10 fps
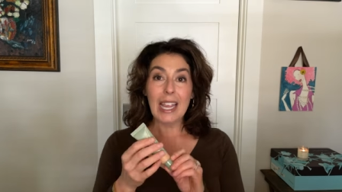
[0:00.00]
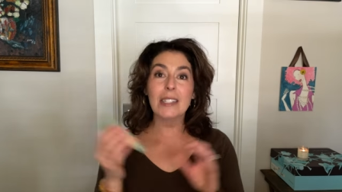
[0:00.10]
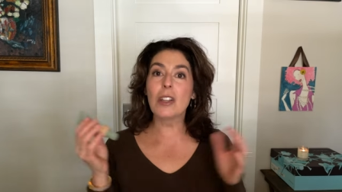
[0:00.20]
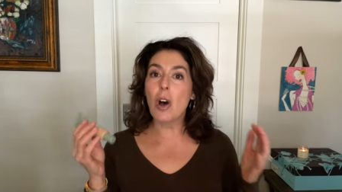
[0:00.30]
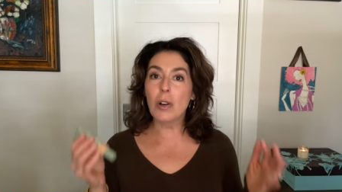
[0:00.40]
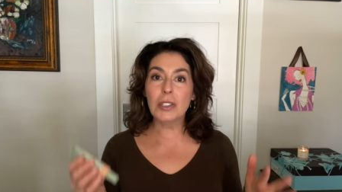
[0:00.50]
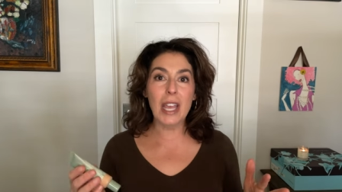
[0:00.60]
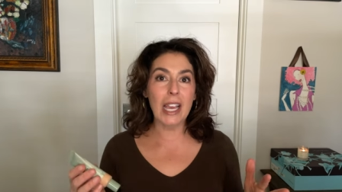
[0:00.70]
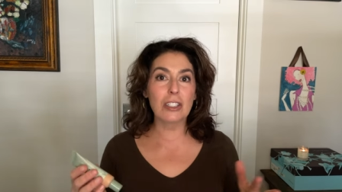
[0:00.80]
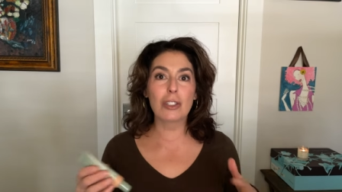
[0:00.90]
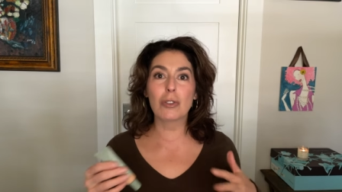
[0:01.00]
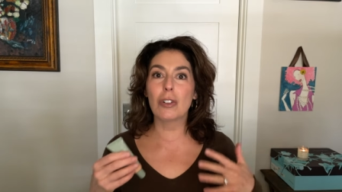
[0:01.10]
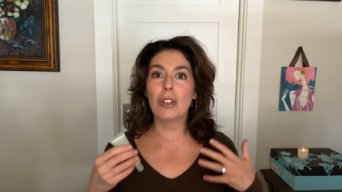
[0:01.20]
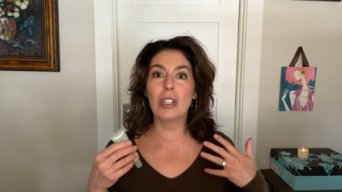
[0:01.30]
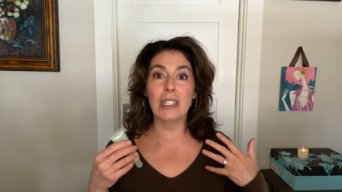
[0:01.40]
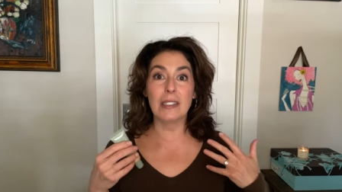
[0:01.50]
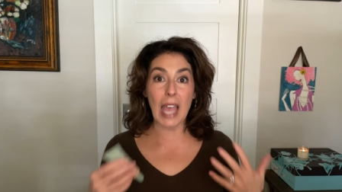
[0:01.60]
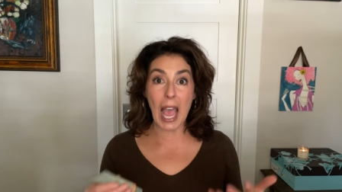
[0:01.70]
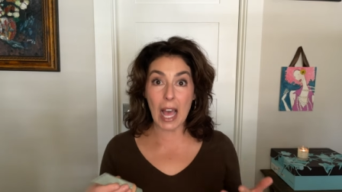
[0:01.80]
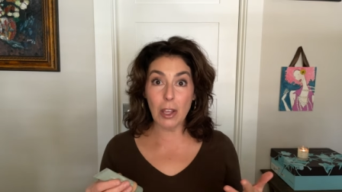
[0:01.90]
It's all natural, it's
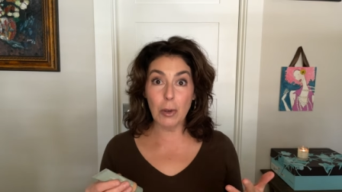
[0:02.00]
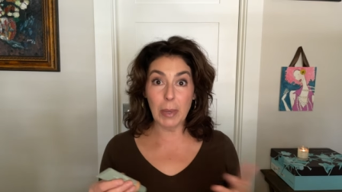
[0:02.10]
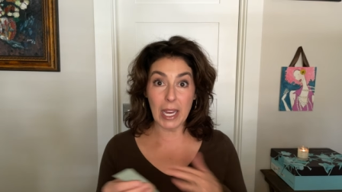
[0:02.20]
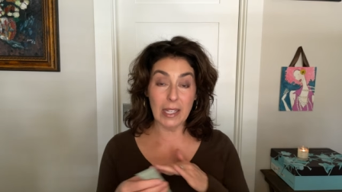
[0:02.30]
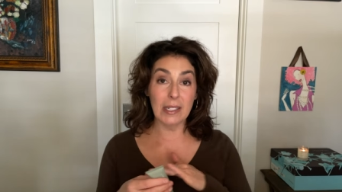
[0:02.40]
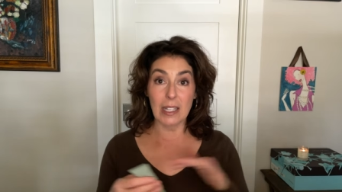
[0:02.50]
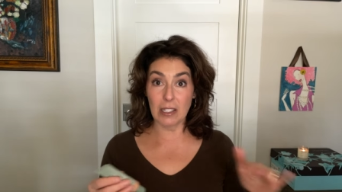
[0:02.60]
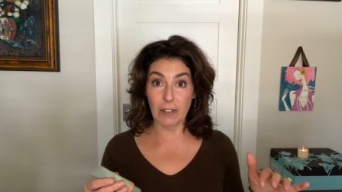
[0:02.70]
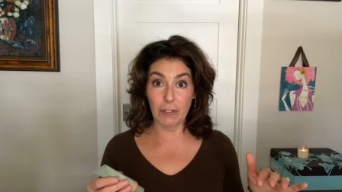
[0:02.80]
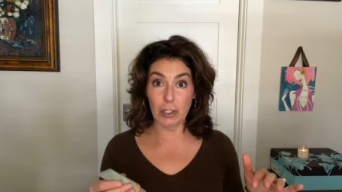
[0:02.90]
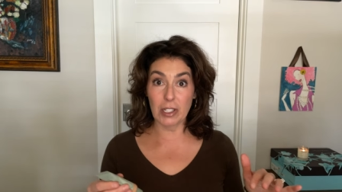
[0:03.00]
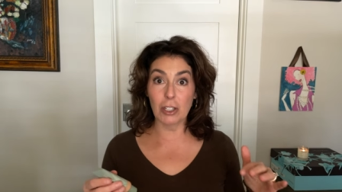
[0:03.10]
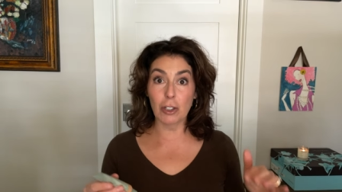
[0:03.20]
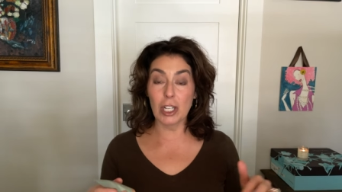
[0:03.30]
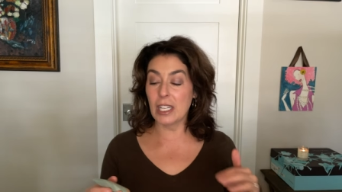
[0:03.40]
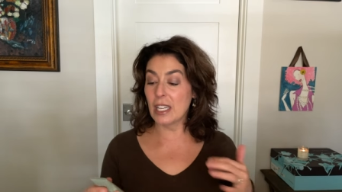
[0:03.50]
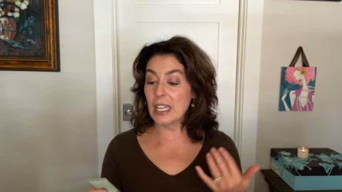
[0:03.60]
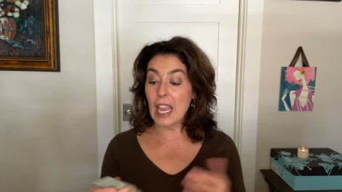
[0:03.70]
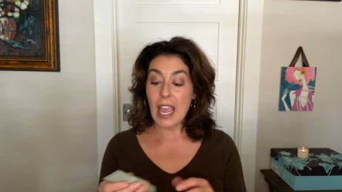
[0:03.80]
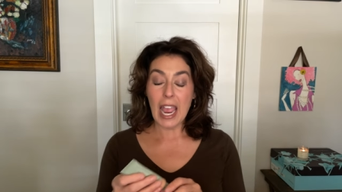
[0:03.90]
aloe base, that's the first
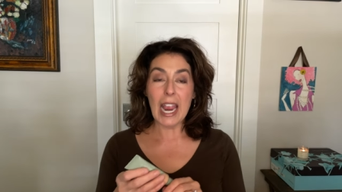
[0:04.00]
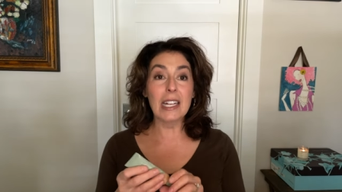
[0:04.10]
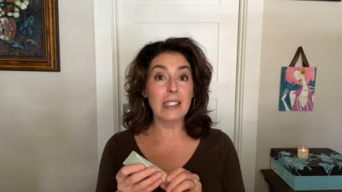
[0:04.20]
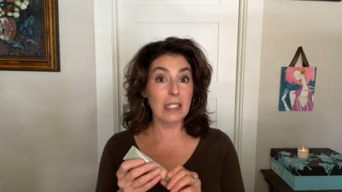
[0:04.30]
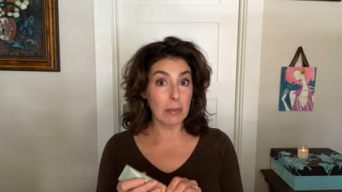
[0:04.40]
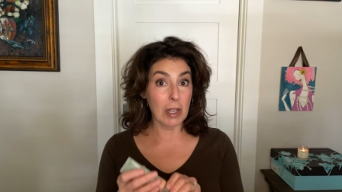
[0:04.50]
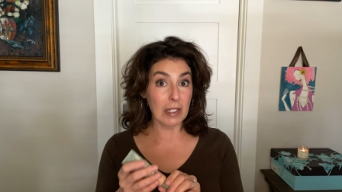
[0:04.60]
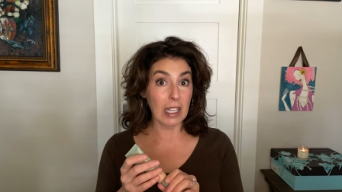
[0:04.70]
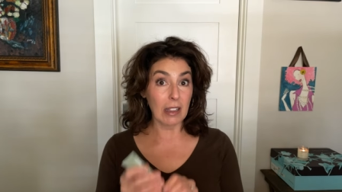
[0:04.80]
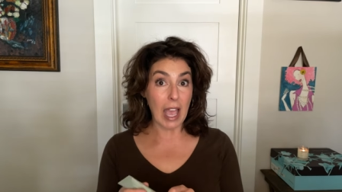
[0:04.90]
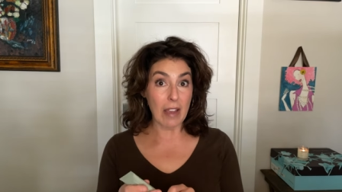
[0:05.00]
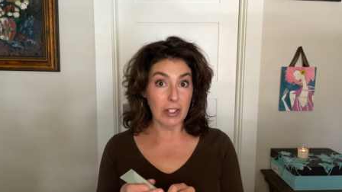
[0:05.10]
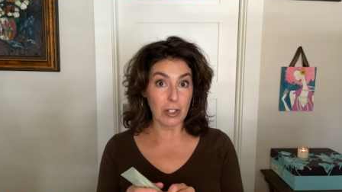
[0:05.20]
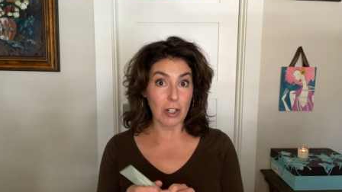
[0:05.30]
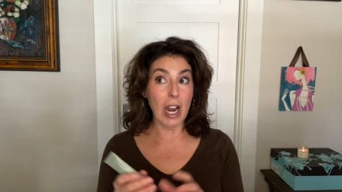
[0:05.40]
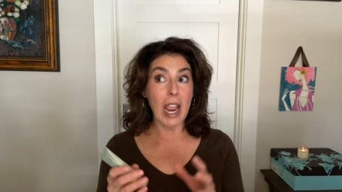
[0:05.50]
ingredient, and it smells like lavender.